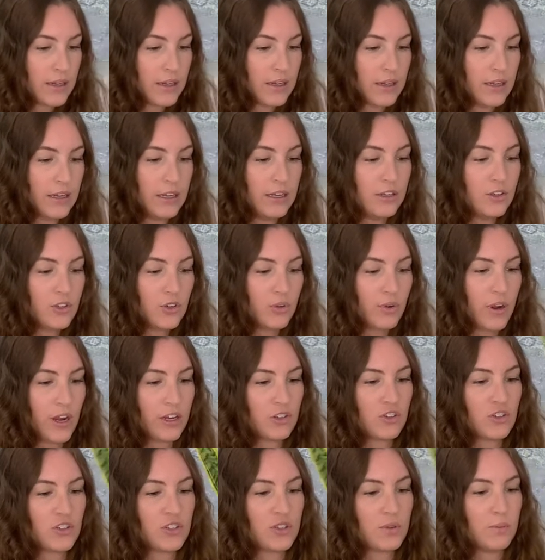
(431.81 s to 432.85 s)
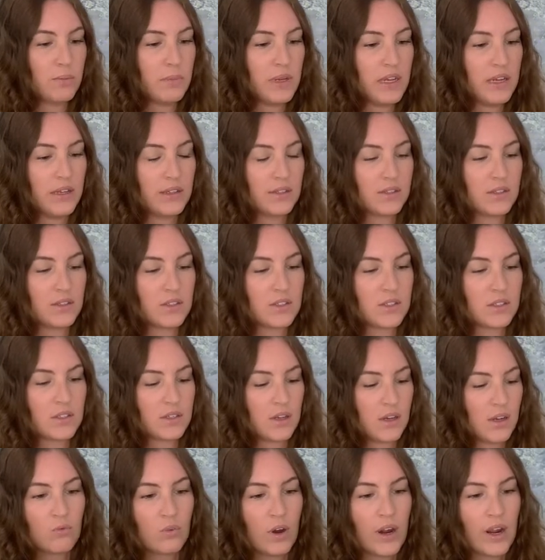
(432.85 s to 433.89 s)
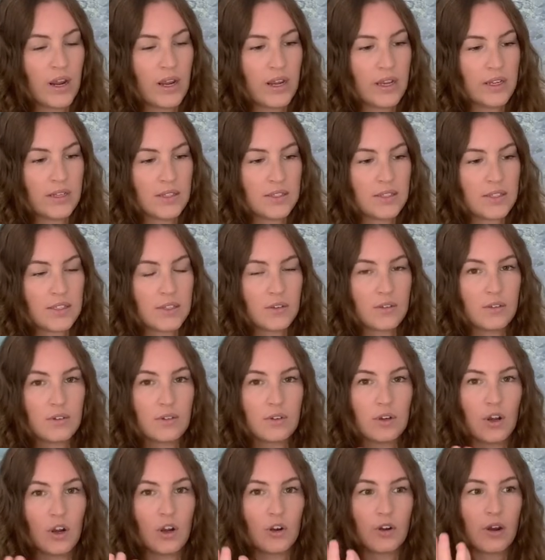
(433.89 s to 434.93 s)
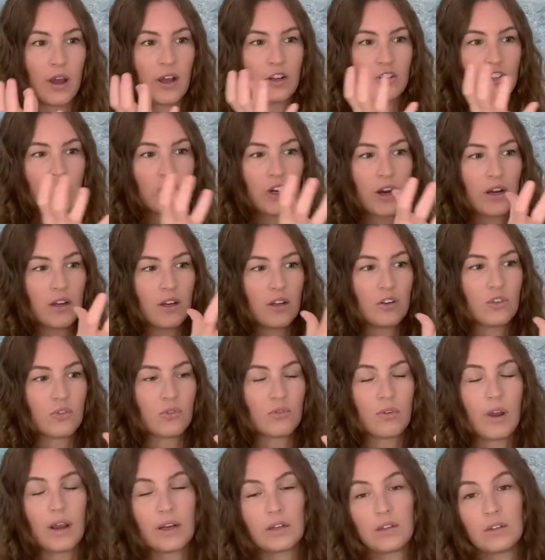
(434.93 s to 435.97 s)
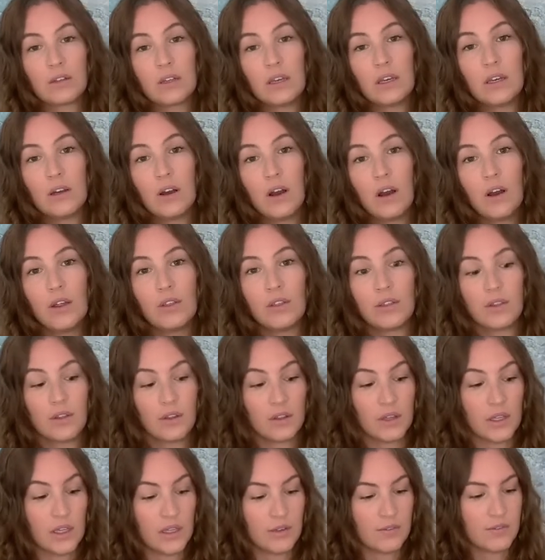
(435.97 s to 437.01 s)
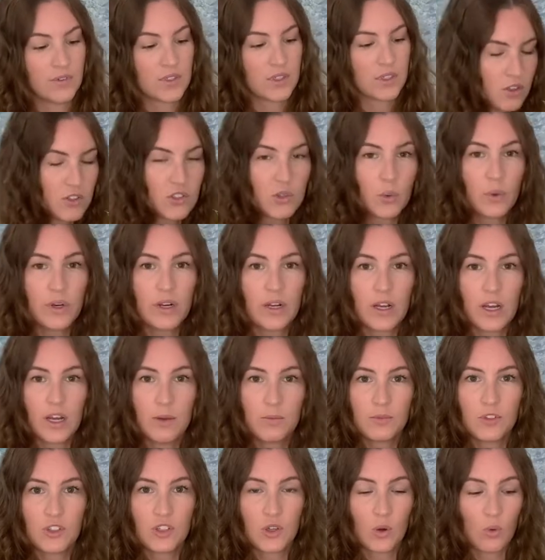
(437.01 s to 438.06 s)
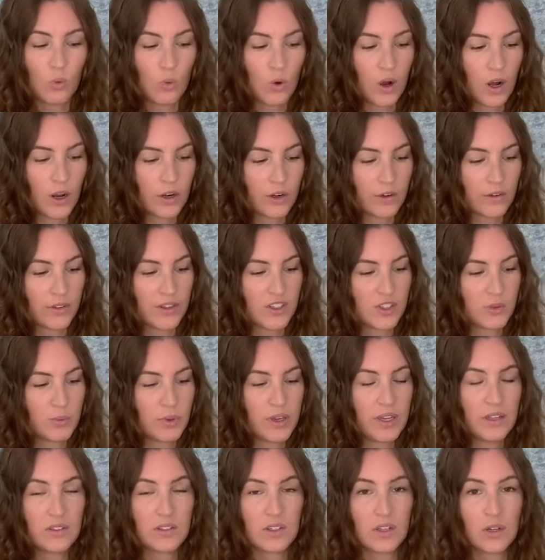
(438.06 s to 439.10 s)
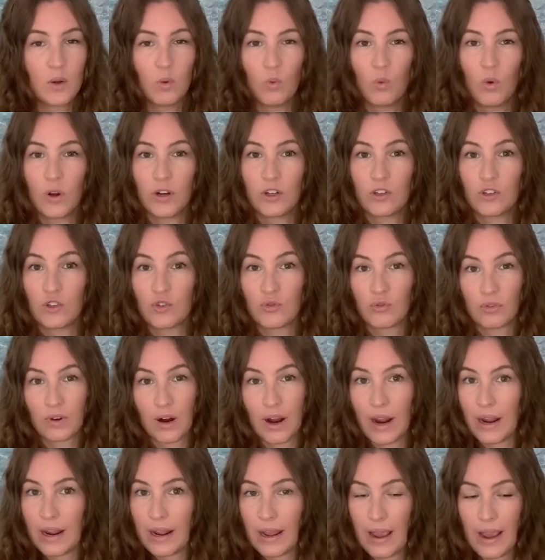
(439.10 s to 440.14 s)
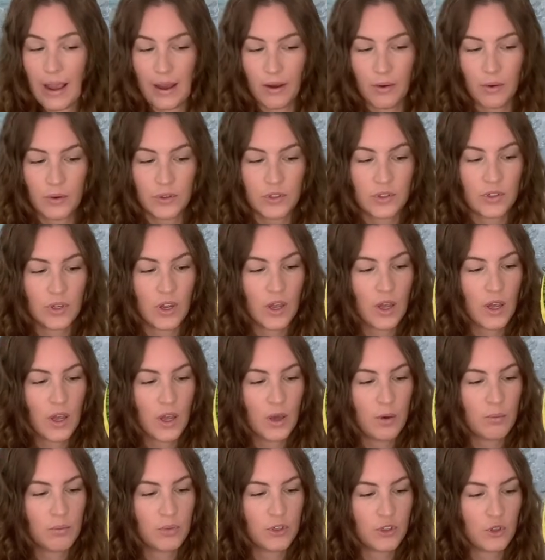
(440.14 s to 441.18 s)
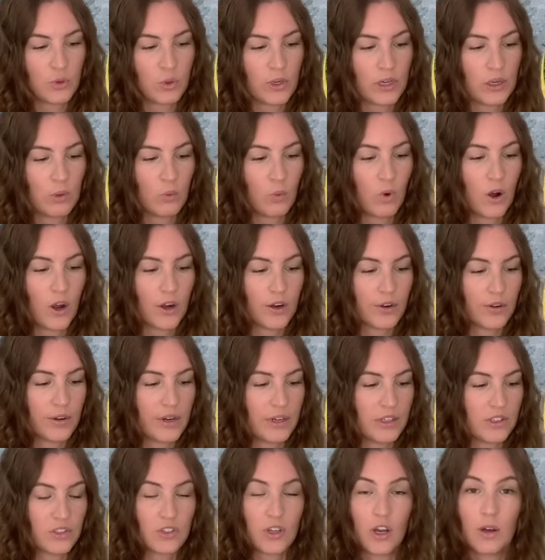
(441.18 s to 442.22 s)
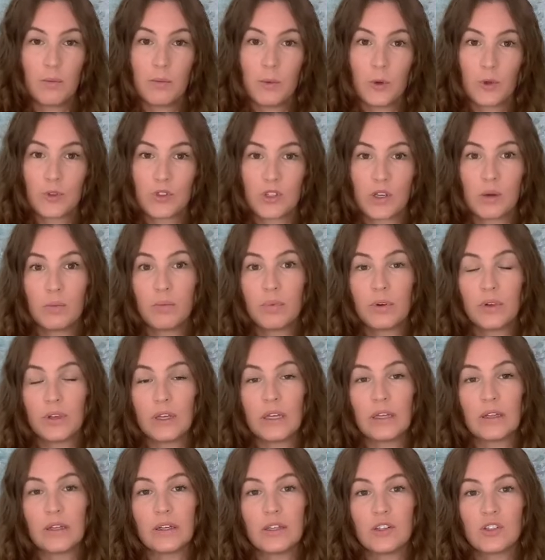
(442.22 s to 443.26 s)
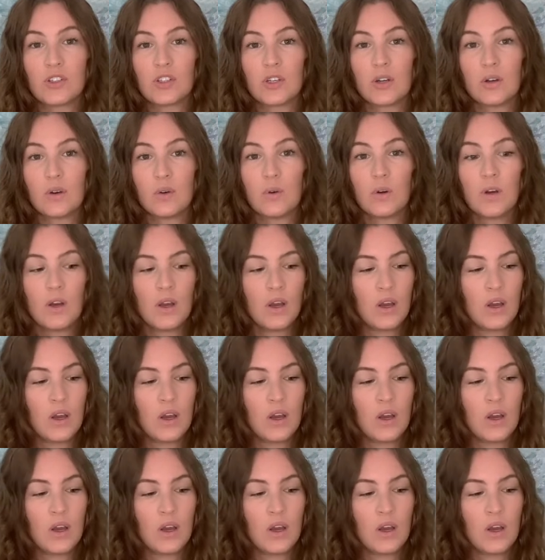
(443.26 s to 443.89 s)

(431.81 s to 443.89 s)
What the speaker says: Indirect just means rays are not shining directly on the leaves. So when it comes to water, this plant's going to want to dry out between waterings almost completely. So